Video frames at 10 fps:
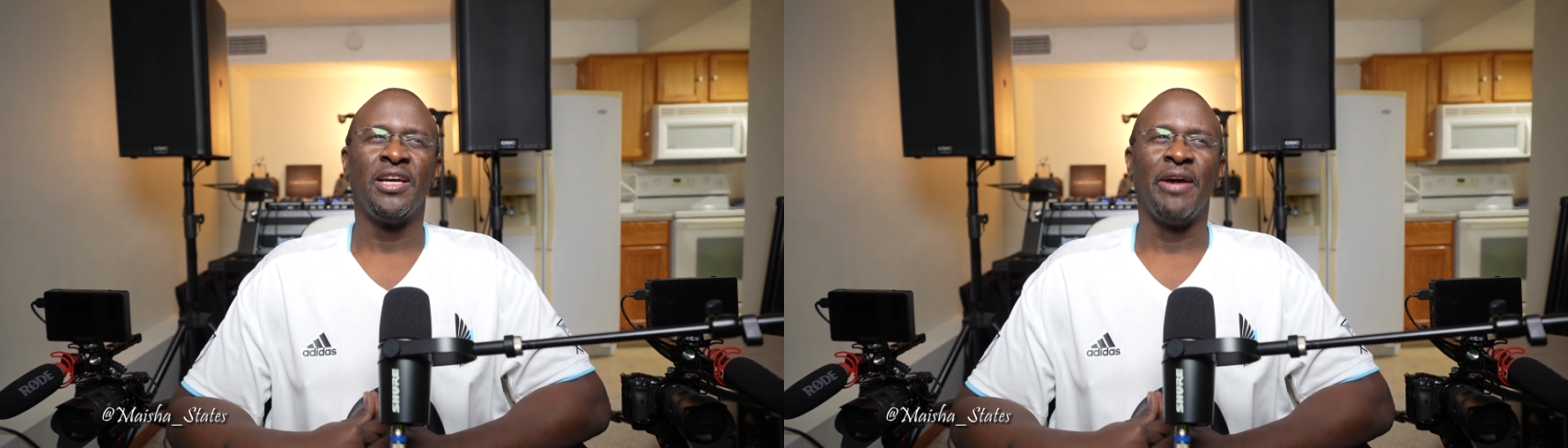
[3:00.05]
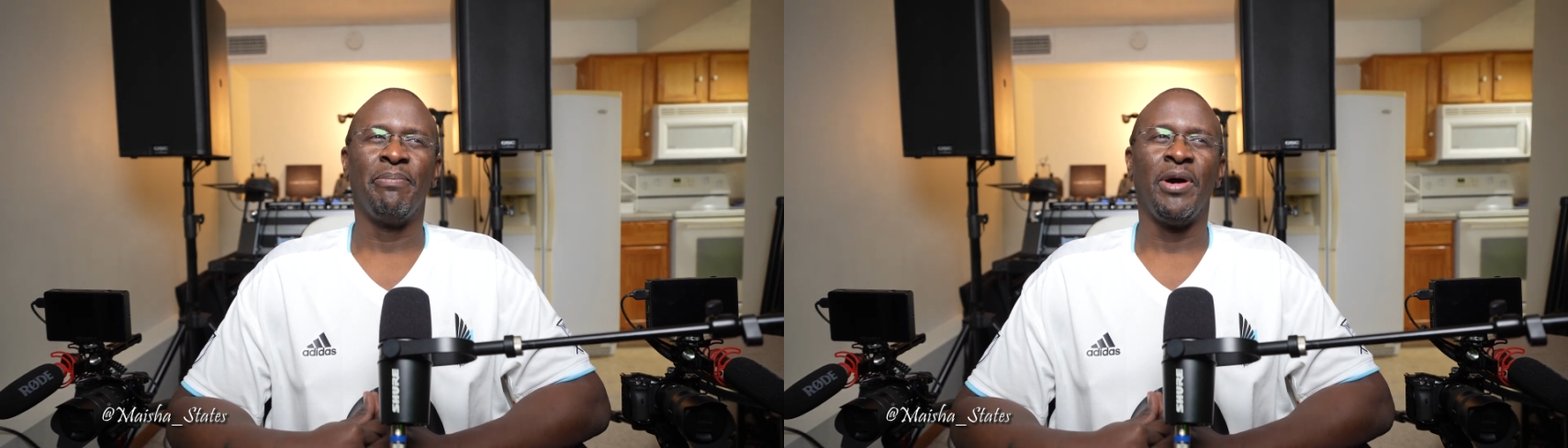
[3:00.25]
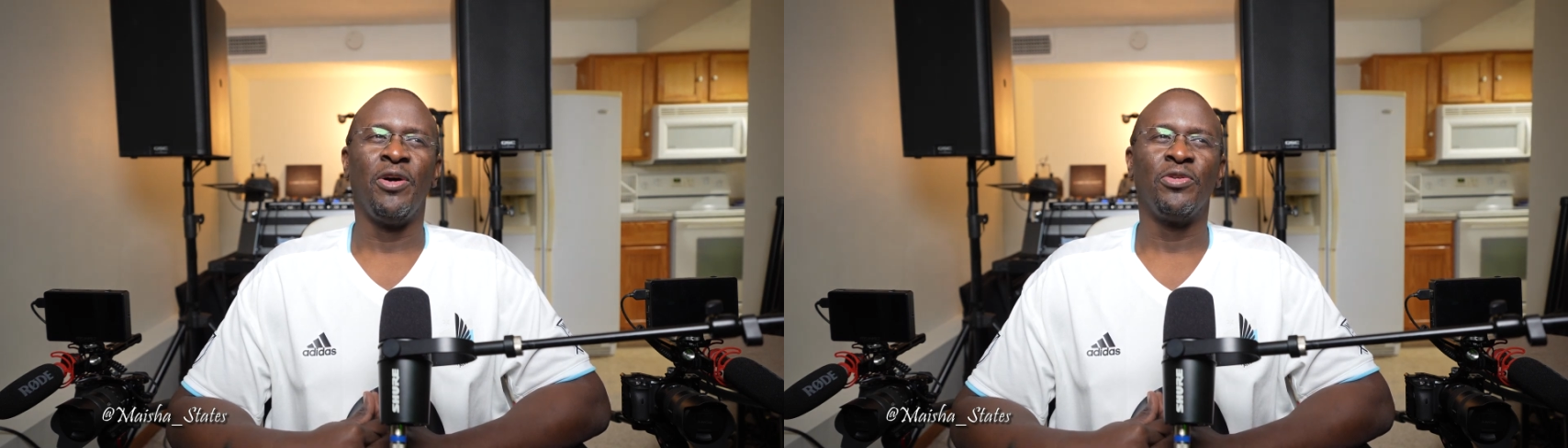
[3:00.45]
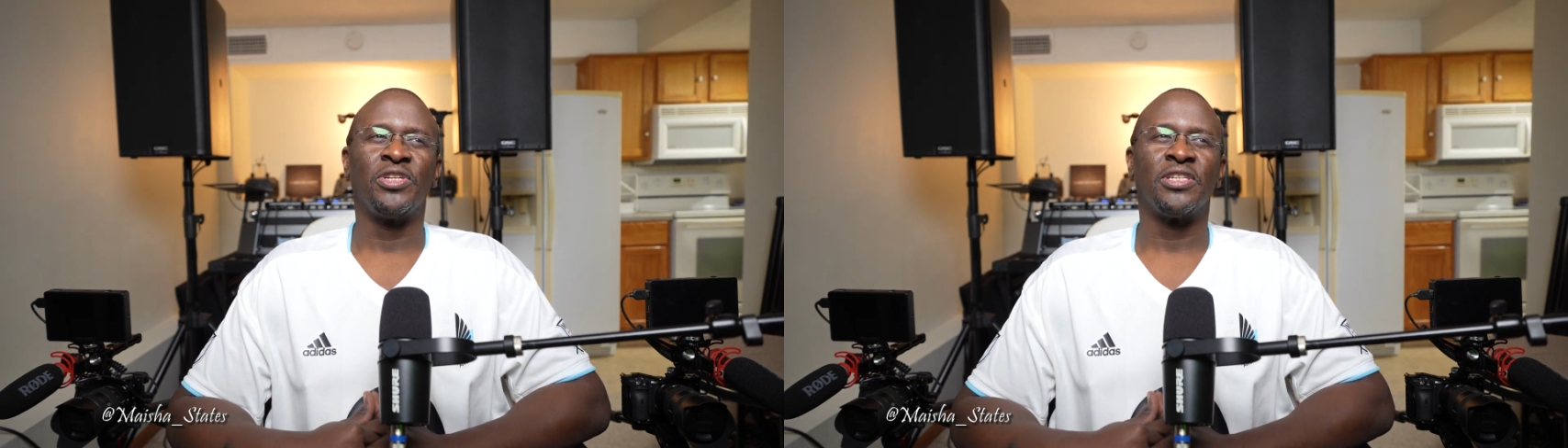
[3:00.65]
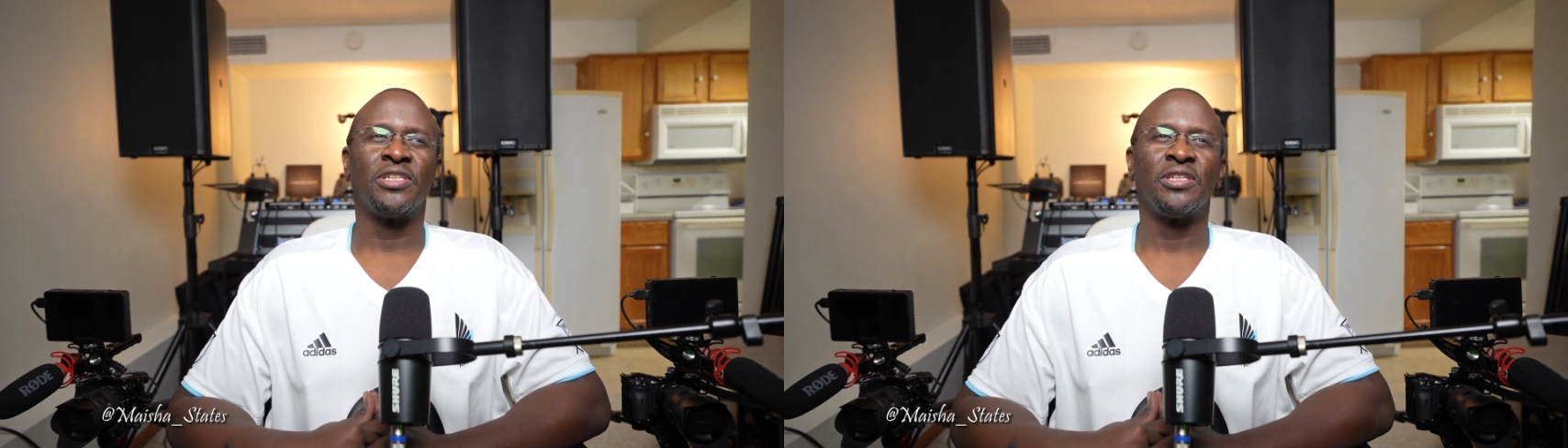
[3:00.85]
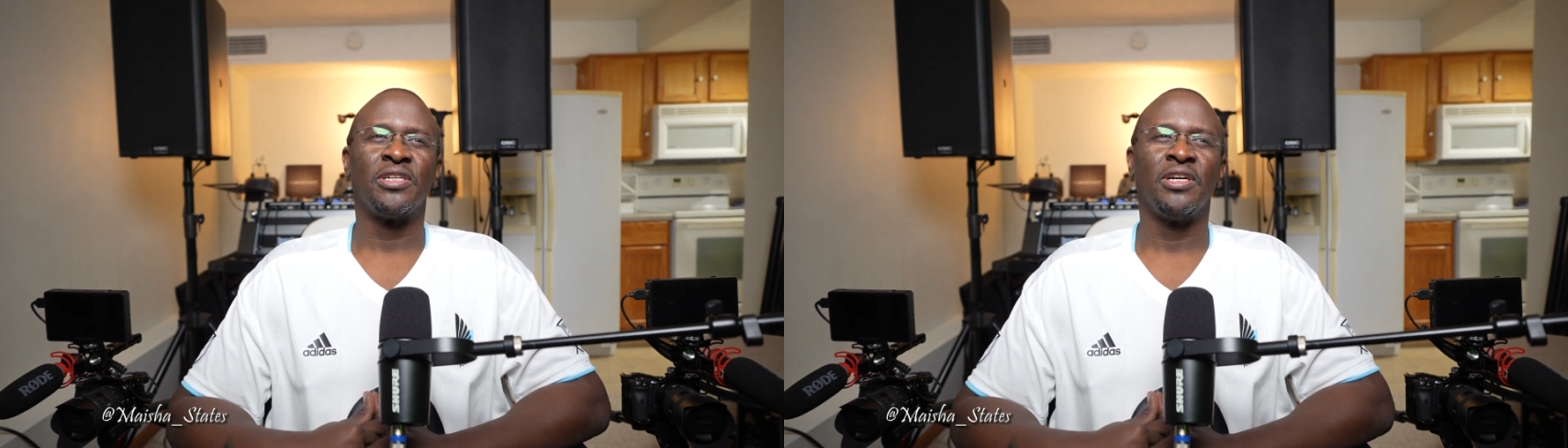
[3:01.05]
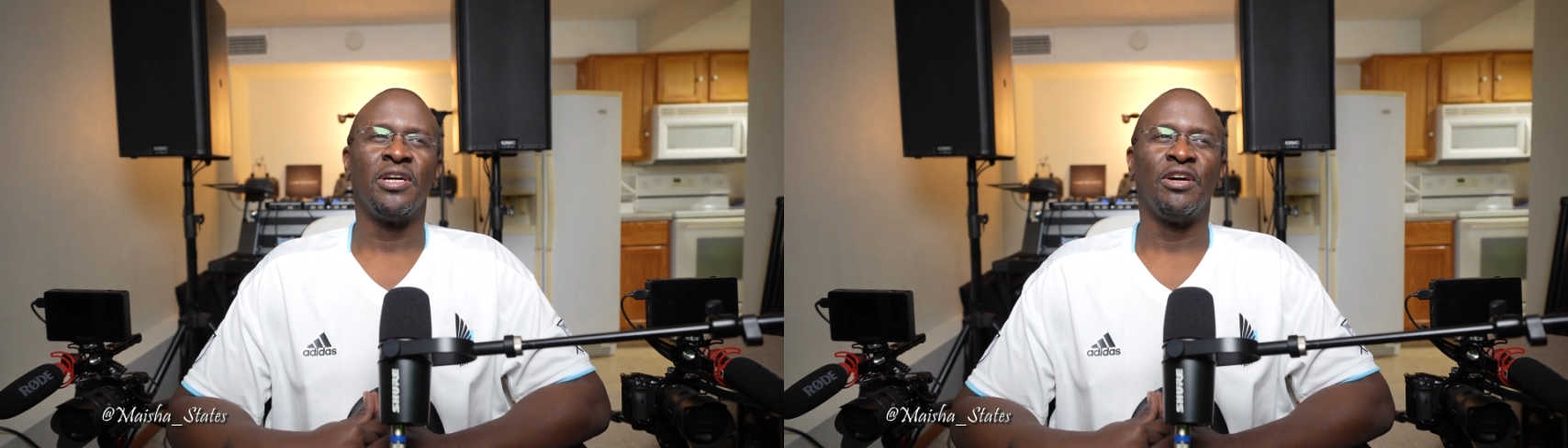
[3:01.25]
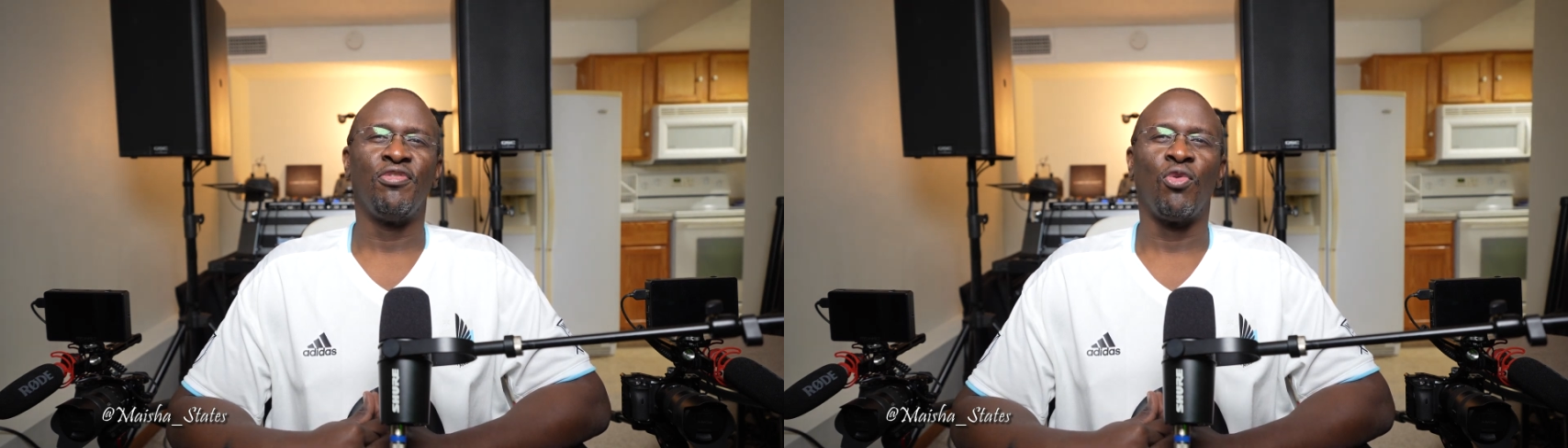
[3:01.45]
about
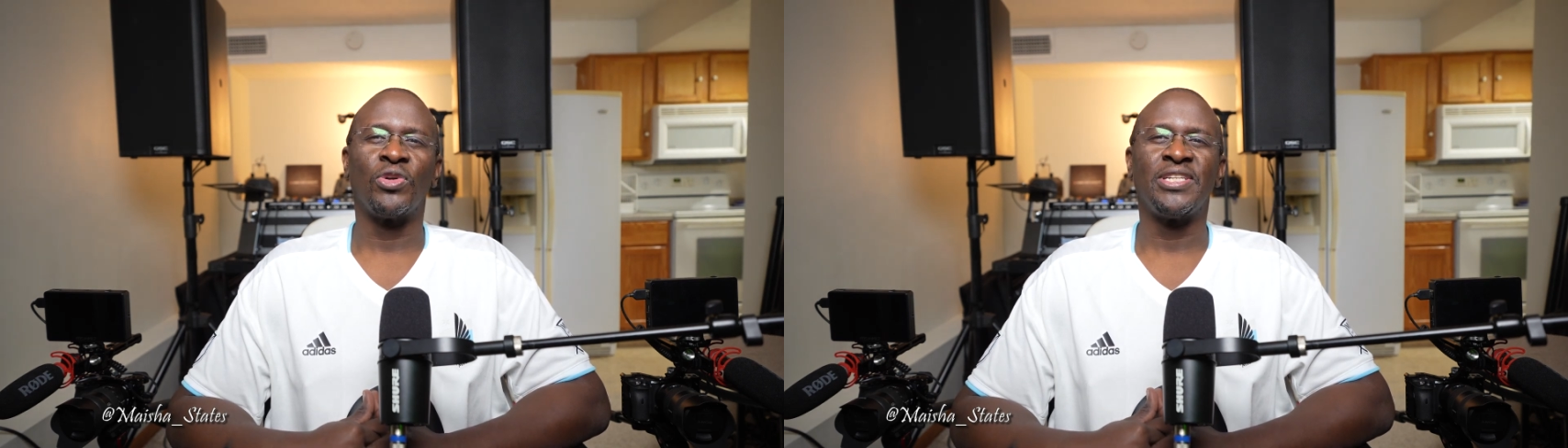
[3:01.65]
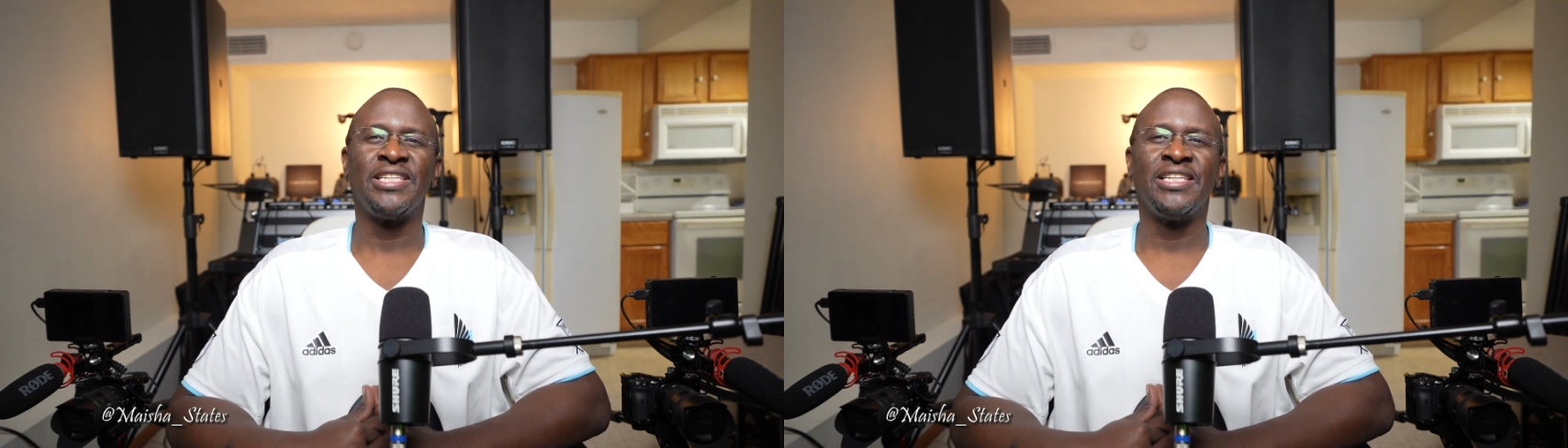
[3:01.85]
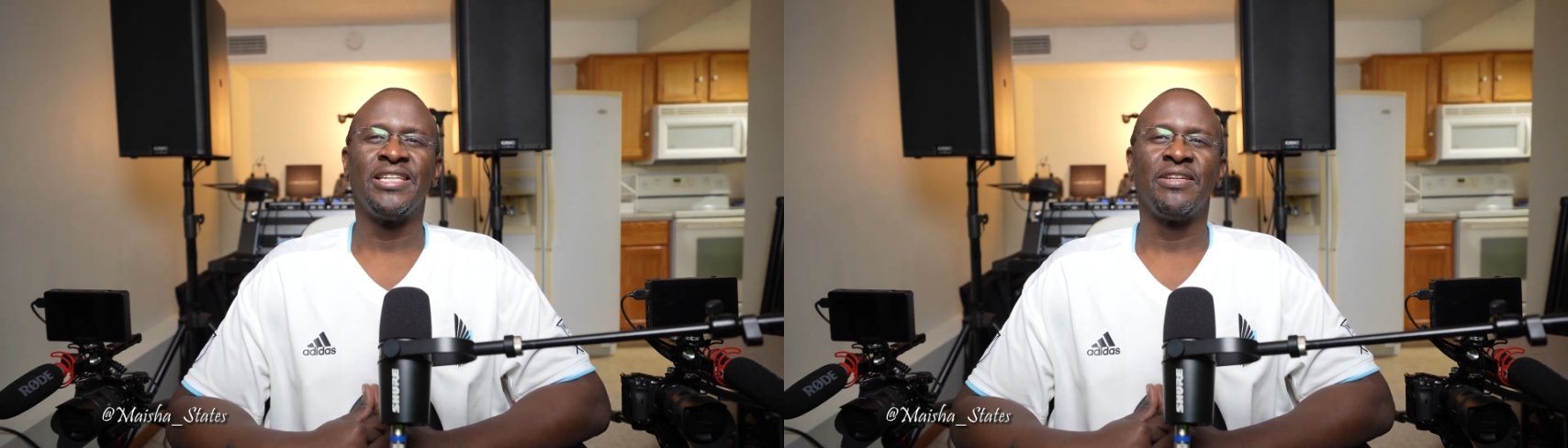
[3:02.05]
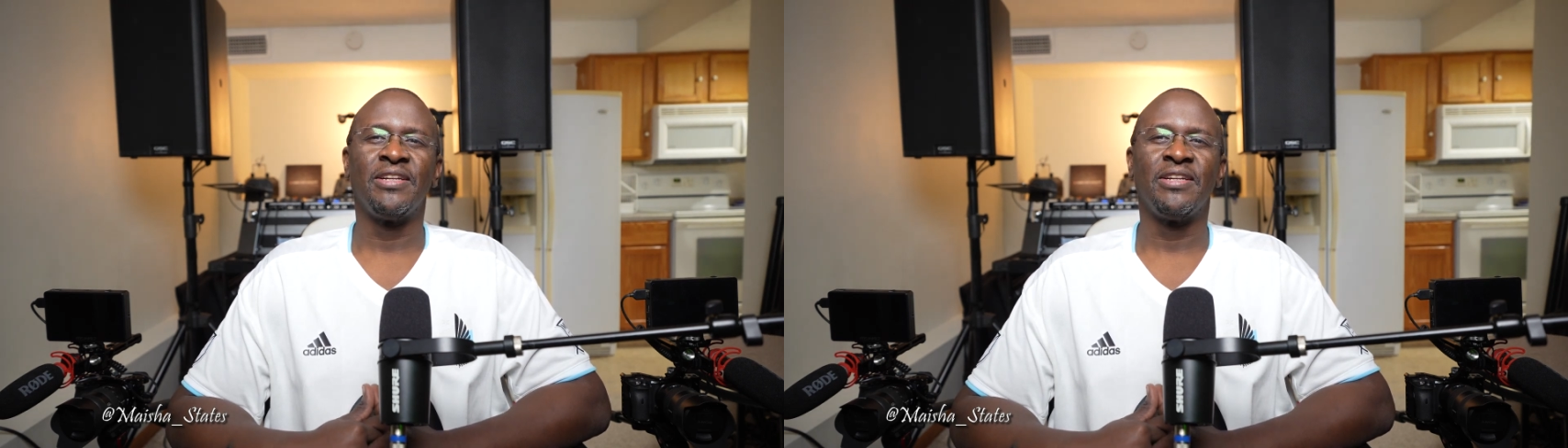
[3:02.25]
14